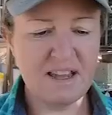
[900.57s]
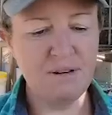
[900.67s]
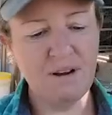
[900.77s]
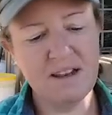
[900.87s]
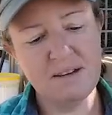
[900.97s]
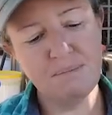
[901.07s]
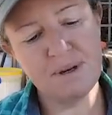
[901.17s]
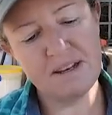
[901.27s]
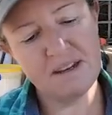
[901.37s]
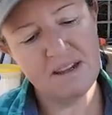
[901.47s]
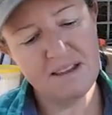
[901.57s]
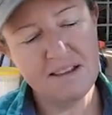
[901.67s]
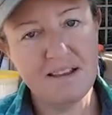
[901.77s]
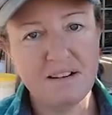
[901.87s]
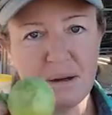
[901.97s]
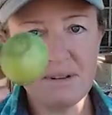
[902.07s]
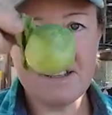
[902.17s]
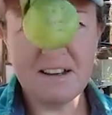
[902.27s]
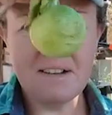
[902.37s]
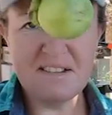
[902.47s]
kind of rotten, but
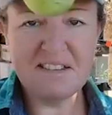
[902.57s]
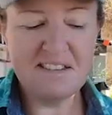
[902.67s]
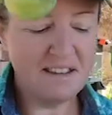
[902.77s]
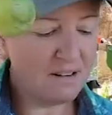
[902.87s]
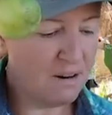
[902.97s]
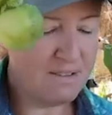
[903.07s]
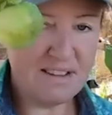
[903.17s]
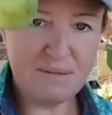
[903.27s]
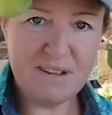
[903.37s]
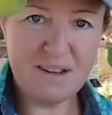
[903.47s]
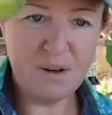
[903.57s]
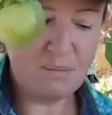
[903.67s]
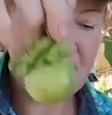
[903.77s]
tomatillos, they grow in this really cool